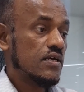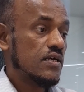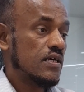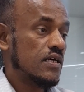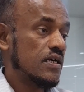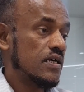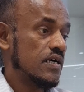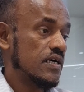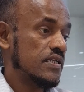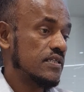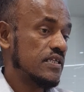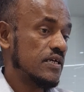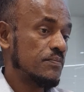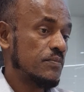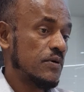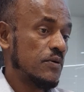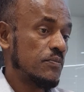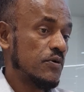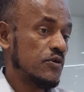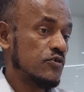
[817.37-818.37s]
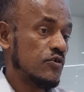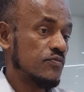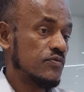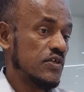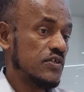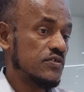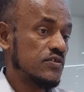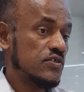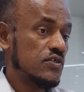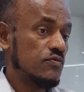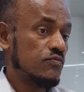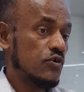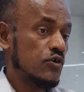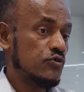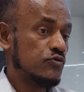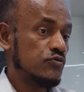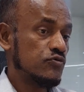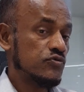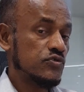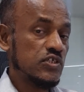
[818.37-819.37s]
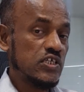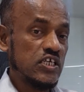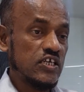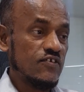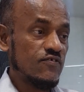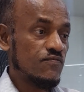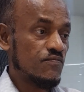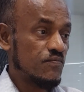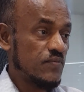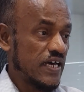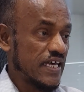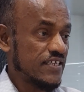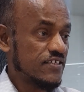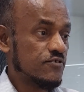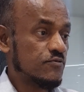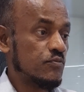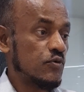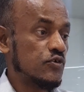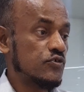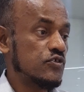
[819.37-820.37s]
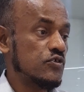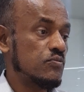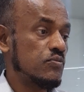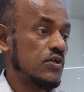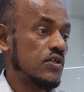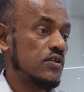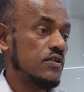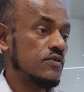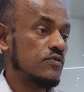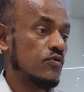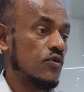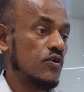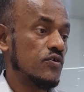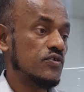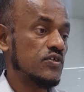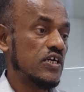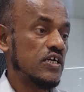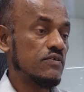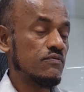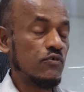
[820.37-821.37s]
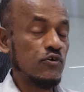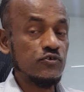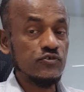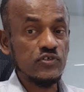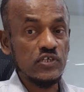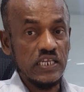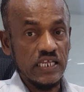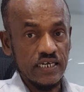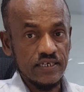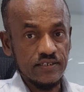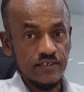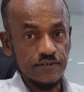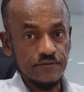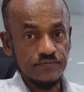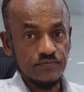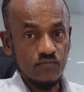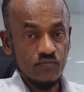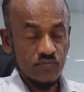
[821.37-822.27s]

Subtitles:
The purpose of the study was to see if best possible content was selected.